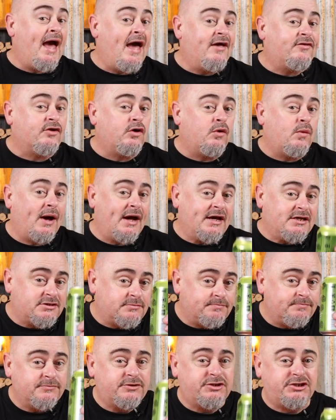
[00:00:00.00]
As always,
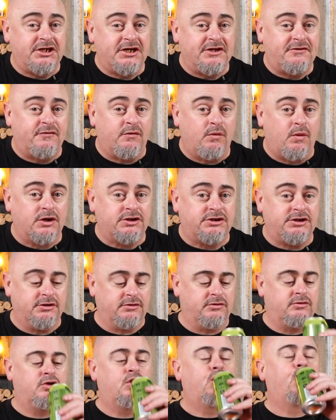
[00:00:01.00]
cheers for watching.